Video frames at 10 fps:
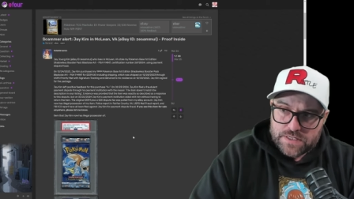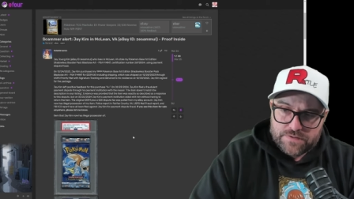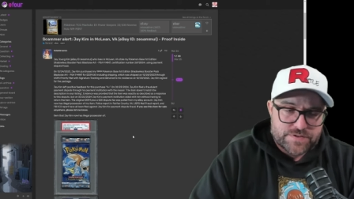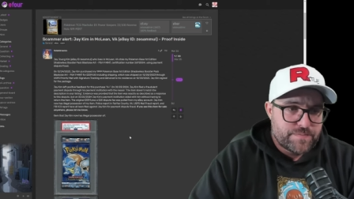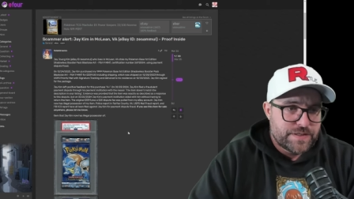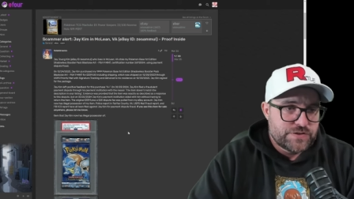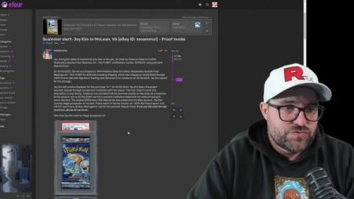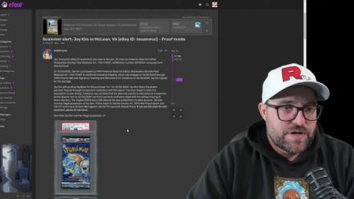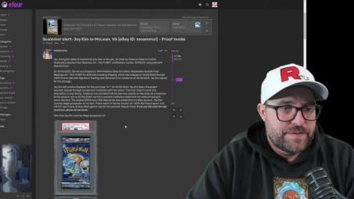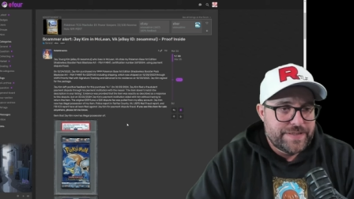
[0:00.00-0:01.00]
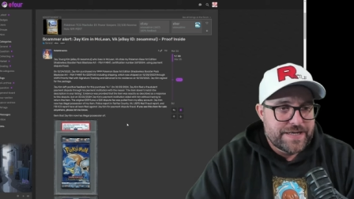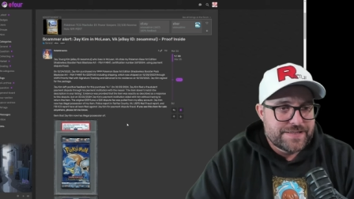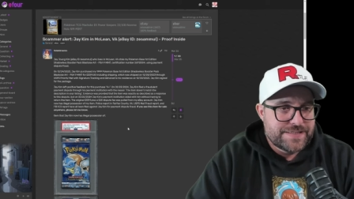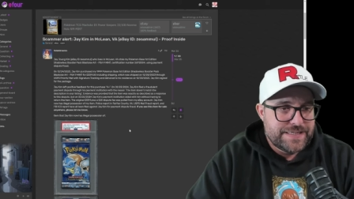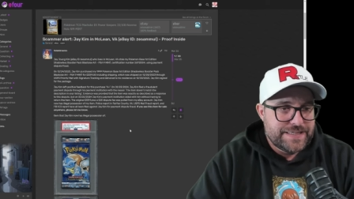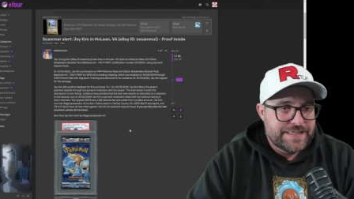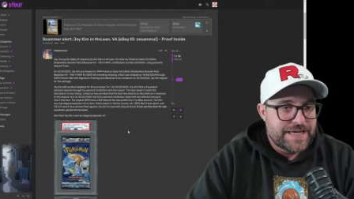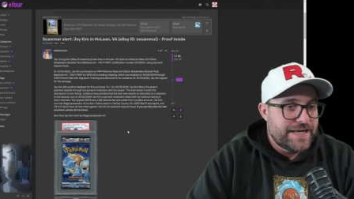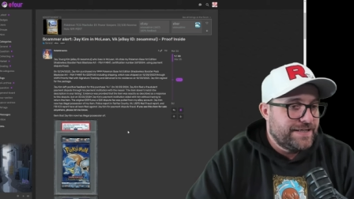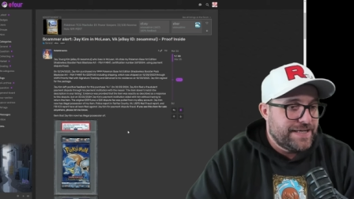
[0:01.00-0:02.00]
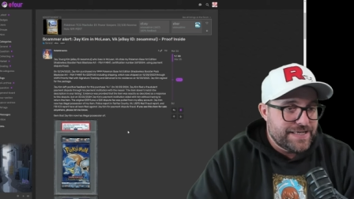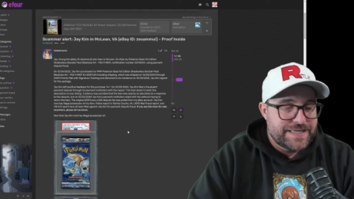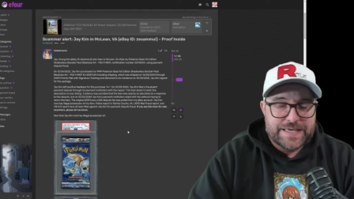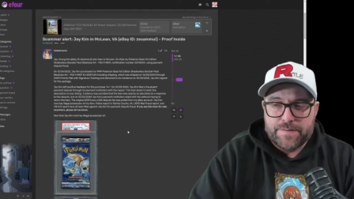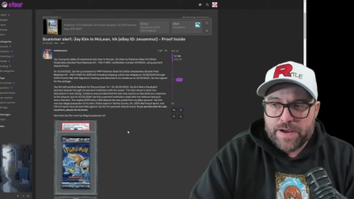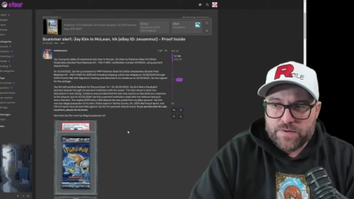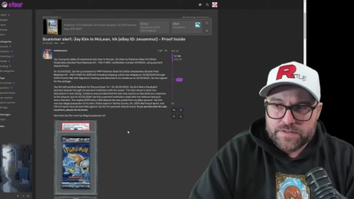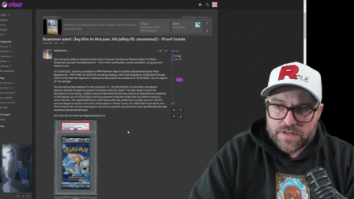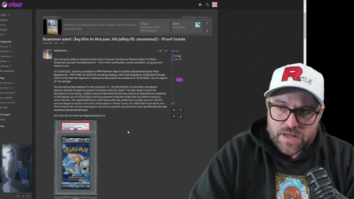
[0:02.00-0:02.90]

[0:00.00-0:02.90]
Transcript: if somebody's trying to be sneaky and deaky about it.